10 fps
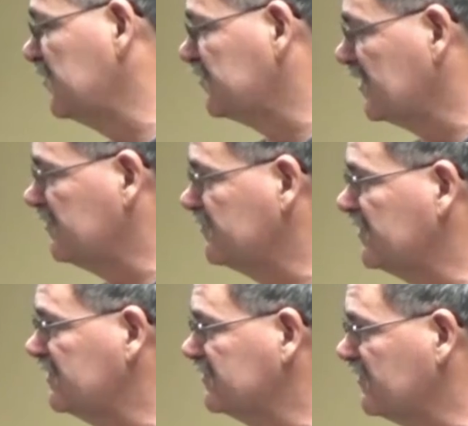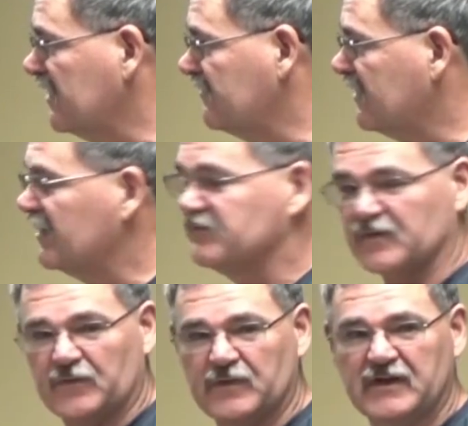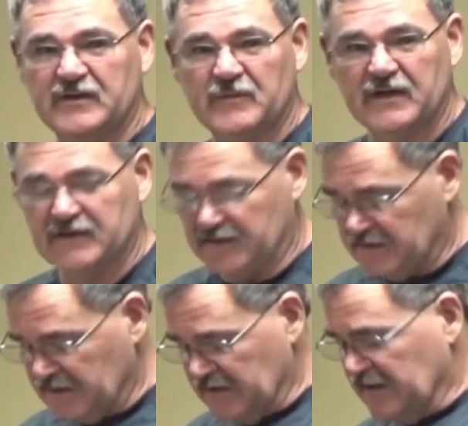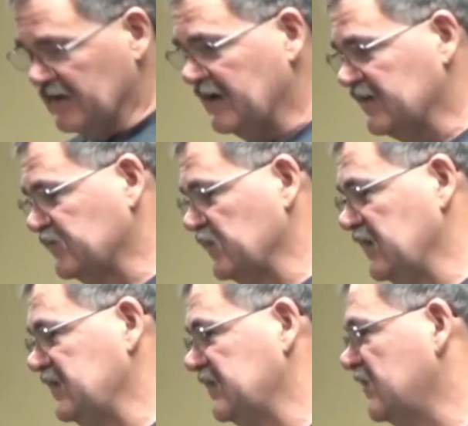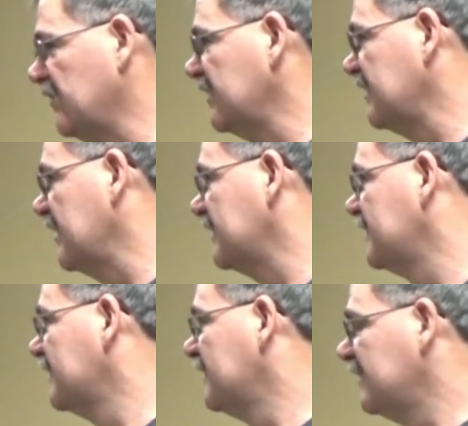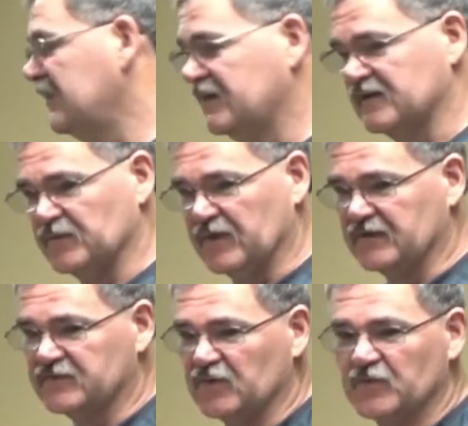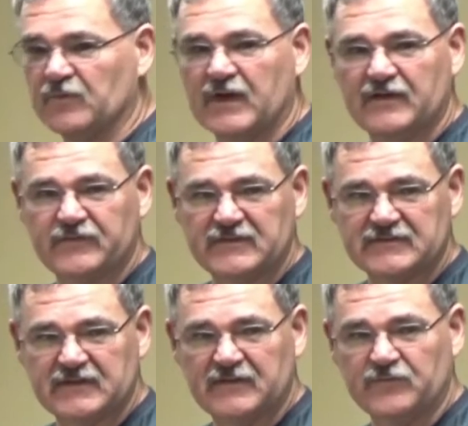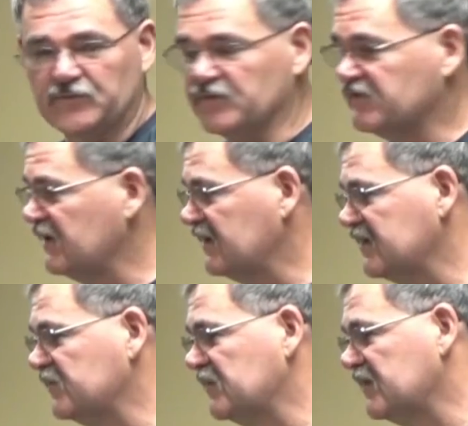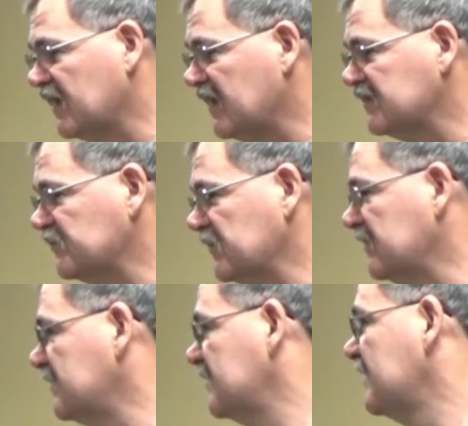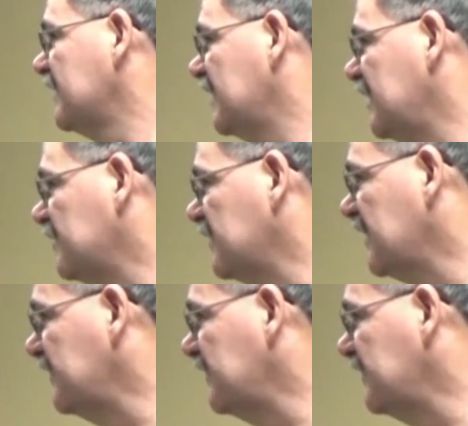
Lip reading: knew something wasn't quite right. So I went in Monday, and that's when he did the heart cath. And he come out and told my wife, he said, we're checking him in the hospital, and I'm going to